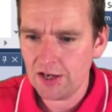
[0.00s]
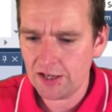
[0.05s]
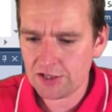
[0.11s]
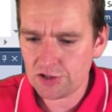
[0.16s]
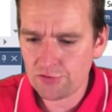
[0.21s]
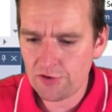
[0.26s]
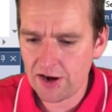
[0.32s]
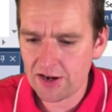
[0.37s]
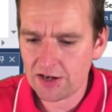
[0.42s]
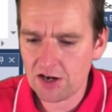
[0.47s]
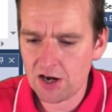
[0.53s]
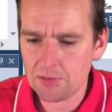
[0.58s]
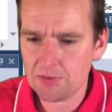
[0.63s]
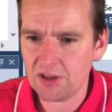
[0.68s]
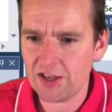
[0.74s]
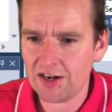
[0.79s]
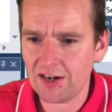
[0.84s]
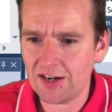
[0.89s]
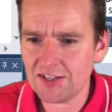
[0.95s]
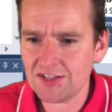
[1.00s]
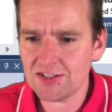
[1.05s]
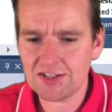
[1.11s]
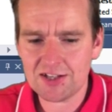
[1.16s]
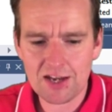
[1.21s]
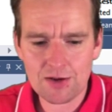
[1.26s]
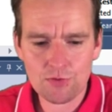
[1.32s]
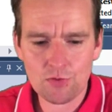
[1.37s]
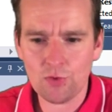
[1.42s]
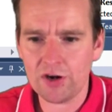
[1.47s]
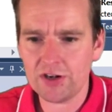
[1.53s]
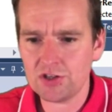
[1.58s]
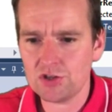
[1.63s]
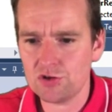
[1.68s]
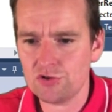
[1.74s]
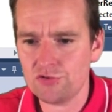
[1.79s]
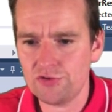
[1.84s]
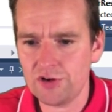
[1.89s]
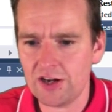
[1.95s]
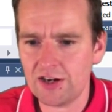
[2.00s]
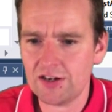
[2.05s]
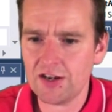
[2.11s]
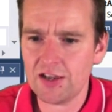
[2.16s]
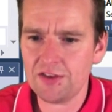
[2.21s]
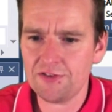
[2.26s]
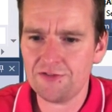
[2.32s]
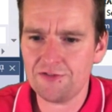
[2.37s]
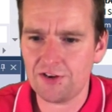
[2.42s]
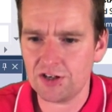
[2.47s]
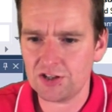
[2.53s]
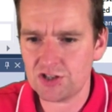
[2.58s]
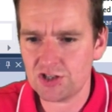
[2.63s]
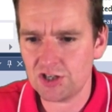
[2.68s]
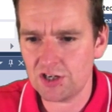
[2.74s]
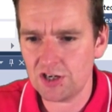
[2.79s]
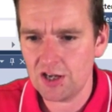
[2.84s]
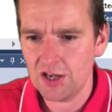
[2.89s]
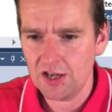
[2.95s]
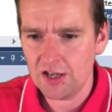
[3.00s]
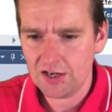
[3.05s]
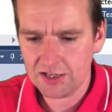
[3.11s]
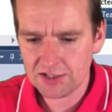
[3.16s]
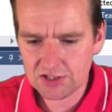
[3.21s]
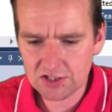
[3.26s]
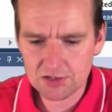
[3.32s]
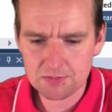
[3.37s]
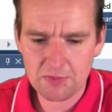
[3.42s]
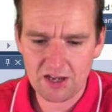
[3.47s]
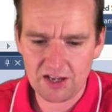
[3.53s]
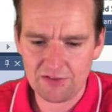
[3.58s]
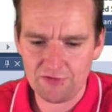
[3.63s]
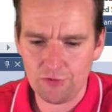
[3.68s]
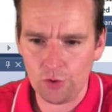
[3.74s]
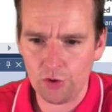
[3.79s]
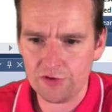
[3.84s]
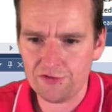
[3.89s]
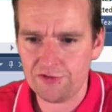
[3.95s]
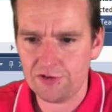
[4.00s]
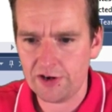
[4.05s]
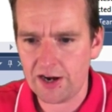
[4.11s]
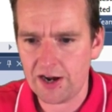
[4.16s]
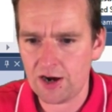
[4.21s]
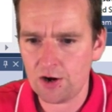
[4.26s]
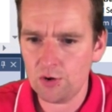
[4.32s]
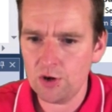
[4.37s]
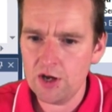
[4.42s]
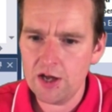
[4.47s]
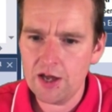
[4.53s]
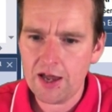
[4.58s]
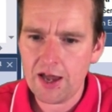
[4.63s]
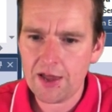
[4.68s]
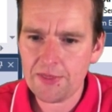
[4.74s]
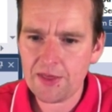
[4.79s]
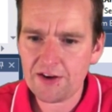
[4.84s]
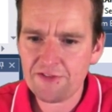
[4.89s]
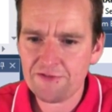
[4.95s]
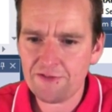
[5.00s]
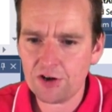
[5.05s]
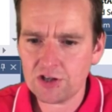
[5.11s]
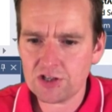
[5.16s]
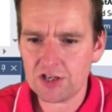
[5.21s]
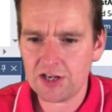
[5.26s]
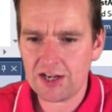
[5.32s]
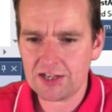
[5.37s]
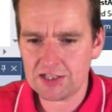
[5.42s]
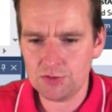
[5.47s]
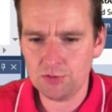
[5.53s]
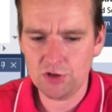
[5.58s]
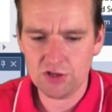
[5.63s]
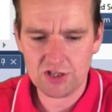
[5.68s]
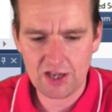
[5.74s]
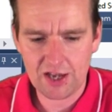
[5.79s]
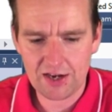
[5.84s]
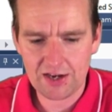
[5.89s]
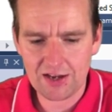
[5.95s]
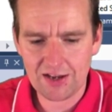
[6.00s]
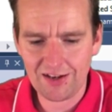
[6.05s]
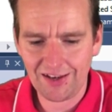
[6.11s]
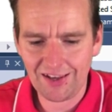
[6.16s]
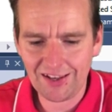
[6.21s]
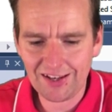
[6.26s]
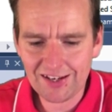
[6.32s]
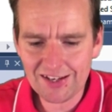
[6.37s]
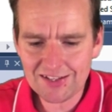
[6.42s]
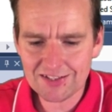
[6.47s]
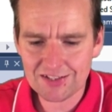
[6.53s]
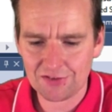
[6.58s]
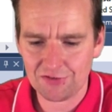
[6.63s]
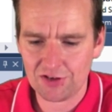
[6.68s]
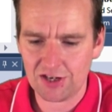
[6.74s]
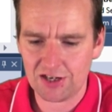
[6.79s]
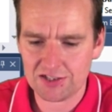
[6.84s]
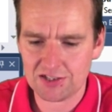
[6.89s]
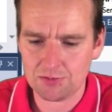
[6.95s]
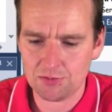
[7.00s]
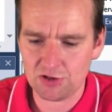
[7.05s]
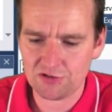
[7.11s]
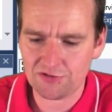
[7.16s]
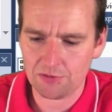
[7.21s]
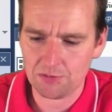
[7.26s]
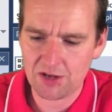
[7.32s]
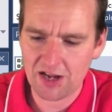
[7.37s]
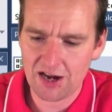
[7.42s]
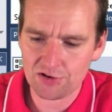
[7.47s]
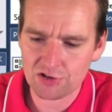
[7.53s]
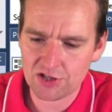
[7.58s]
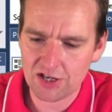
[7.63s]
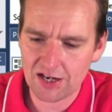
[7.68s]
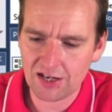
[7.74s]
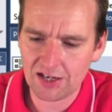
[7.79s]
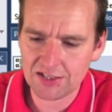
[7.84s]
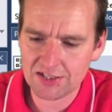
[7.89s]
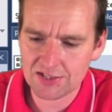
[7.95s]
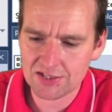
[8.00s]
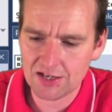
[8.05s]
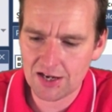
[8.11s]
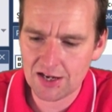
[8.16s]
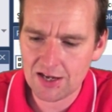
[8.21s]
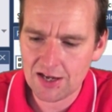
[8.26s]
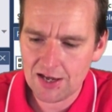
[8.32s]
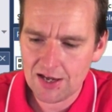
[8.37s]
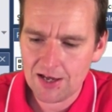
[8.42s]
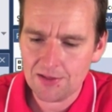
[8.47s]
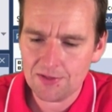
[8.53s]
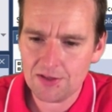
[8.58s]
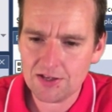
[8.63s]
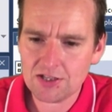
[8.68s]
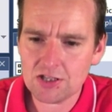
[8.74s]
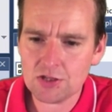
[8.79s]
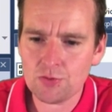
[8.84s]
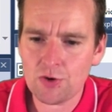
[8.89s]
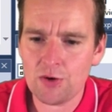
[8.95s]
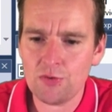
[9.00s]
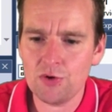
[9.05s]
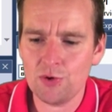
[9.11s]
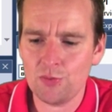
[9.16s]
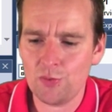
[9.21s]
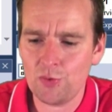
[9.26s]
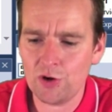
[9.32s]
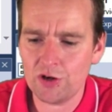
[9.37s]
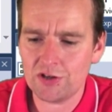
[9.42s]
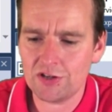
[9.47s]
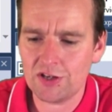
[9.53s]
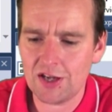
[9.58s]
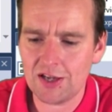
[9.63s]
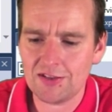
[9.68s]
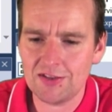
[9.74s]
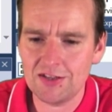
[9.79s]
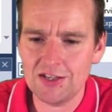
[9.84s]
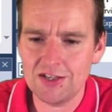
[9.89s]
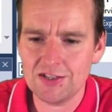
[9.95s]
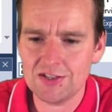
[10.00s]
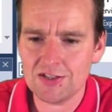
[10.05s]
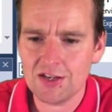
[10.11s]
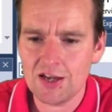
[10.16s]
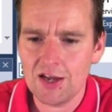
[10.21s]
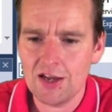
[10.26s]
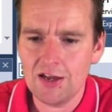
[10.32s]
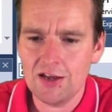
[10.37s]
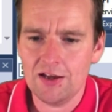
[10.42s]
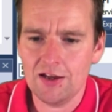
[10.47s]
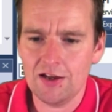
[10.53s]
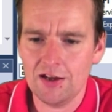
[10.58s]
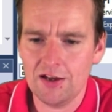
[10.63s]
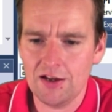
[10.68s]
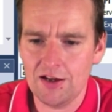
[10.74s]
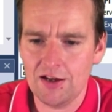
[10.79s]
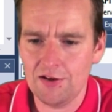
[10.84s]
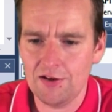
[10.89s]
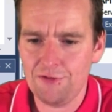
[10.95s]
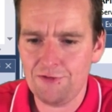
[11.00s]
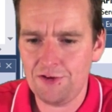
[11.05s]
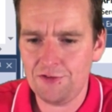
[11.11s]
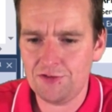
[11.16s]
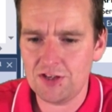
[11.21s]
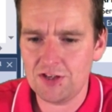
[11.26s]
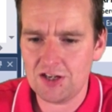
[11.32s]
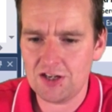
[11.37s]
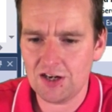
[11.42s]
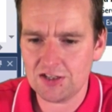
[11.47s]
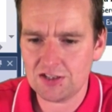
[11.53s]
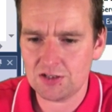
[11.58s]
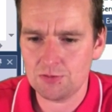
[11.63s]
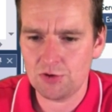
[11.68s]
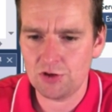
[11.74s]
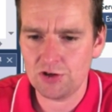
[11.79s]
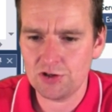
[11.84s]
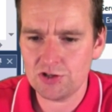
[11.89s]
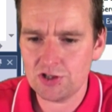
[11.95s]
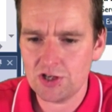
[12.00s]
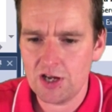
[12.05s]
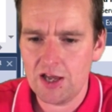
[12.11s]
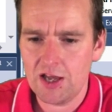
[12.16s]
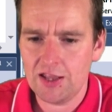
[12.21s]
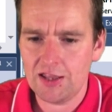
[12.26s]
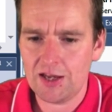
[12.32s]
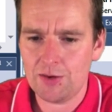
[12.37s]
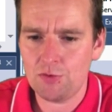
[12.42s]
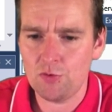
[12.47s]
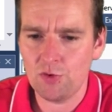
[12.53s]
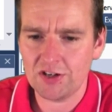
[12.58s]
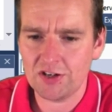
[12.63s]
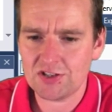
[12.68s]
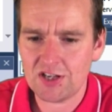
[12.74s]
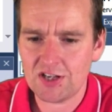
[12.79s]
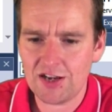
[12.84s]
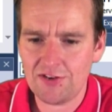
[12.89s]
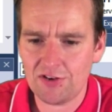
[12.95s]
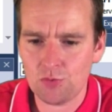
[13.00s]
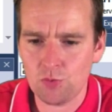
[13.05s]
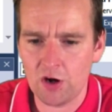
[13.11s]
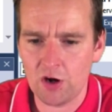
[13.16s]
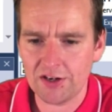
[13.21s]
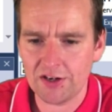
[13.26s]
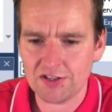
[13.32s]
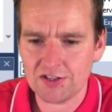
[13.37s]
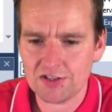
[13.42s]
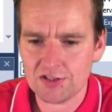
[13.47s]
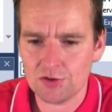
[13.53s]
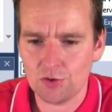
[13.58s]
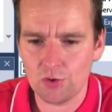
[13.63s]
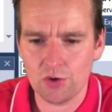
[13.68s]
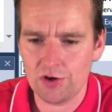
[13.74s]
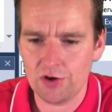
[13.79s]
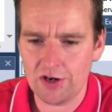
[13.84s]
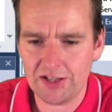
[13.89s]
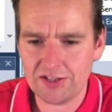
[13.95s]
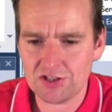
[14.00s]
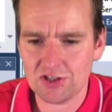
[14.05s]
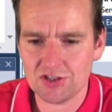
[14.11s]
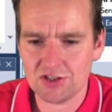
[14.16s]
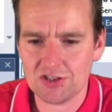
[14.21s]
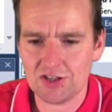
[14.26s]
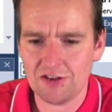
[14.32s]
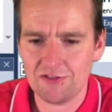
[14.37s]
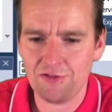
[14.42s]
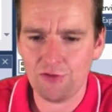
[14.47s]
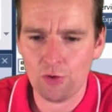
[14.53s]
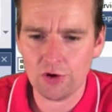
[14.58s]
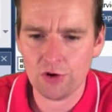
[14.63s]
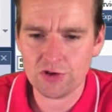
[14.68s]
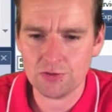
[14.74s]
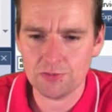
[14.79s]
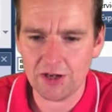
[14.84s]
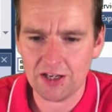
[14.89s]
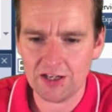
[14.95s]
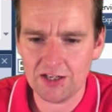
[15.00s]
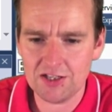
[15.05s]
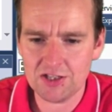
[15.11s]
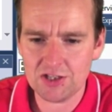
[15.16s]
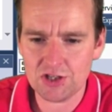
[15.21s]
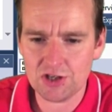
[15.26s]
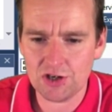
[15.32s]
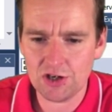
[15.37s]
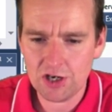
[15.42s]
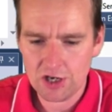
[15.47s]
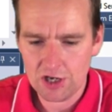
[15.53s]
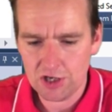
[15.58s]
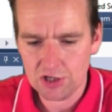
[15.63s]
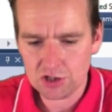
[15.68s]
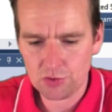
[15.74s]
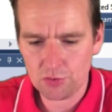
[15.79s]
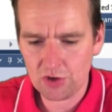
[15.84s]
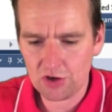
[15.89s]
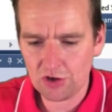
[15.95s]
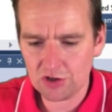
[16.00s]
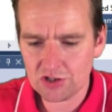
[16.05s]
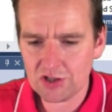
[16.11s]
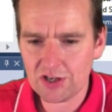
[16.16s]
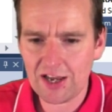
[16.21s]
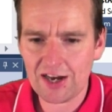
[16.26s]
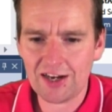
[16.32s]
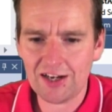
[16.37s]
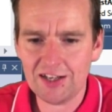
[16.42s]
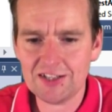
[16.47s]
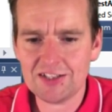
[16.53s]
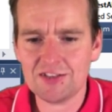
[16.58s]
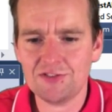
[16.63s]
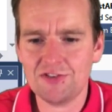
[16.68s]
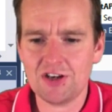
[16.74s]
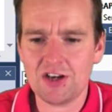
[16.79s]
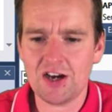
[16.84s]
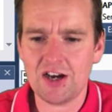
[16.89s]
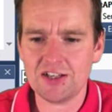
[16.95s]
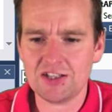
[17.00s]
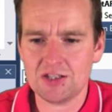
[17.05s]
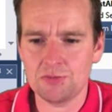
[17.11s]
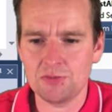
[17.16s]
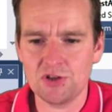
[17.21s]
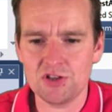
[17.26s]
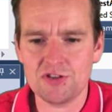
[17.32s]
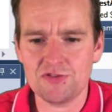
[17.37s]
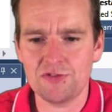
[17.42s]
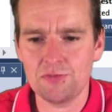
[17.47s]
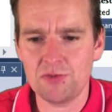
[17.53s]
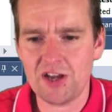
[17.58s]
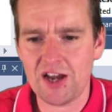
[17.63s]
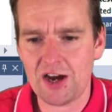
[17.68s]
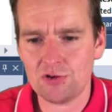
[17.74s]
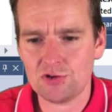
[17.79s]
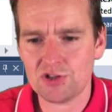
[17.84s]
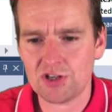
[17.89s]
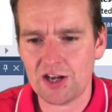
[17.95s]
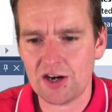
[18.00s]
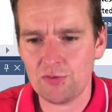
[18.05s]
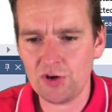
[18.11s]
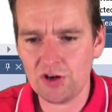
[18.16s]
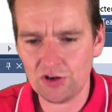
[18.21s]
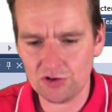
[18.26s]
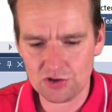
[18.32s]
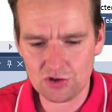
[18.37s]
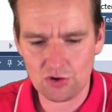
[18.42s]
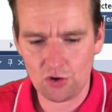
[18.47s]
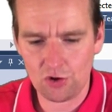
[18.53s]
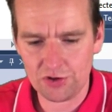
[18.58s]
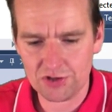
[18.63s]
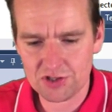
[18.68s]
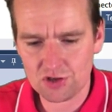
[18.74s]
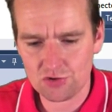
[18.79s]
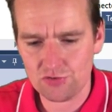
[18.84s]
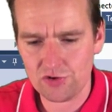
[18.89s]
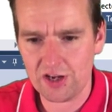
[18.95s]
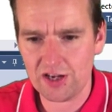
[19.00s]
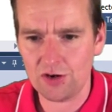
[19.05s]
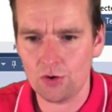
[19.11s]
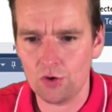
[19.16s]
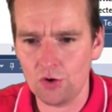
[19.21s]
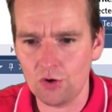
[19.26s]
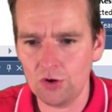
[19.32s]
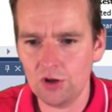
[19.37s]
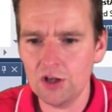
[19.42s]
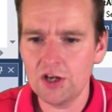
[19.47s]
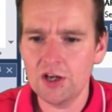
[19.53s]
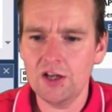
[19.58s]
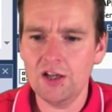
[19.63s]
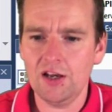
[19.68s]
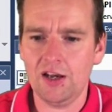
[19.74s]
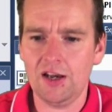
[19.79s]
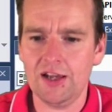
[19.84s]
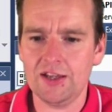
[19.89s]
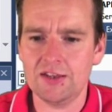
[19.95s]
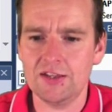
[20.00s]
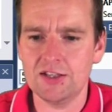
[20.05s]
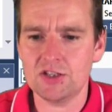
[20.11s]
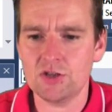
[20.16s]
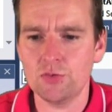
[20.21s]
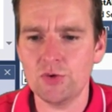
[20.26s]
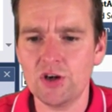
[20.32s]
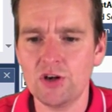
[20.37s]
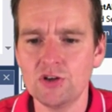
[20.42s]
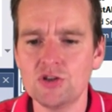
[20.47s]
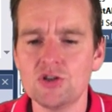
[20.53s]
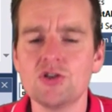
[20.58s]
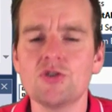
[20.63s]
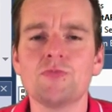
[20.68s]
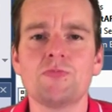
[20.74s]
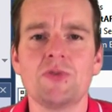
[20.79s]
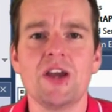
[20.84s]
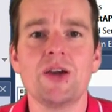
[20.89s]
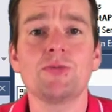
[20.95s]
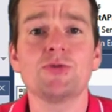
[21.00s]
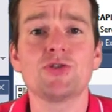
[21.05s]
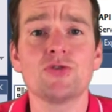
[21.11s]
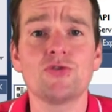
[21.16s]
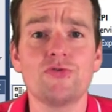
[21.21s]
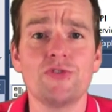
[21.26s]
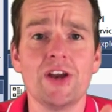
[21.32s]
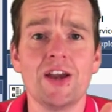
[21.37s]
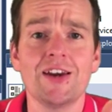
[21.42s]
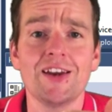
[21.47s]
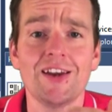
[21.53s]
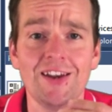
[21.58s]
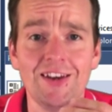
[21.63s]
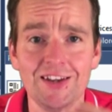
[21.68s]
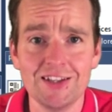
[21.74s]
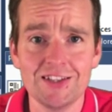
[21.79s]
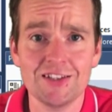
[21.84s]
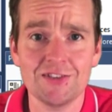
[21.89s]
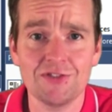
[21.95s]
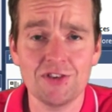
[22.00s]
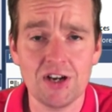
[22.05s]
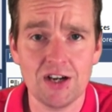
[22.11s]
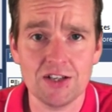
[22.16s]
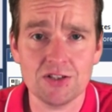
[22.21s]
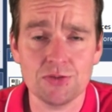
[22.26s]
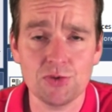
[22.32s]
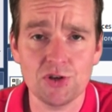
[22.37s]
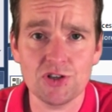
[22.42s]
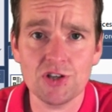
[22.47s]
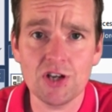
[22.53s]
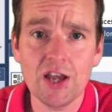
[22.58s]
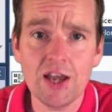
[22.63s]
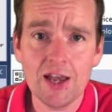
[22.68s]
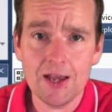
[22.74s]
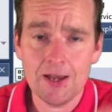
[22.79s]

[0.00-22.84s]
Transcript: Let's try and copy that. And let's say we wanted to create another function. Let's just make it void for now. And that function actually would get a list of customers from the outside. Let's say this is where we would get these 50 customers that we want to save at once, or let's just say 4 to make it easier. So we're going to get a list of customers from the outside, and we're going to call this create all like this. So we're going to be able to create a list of customers.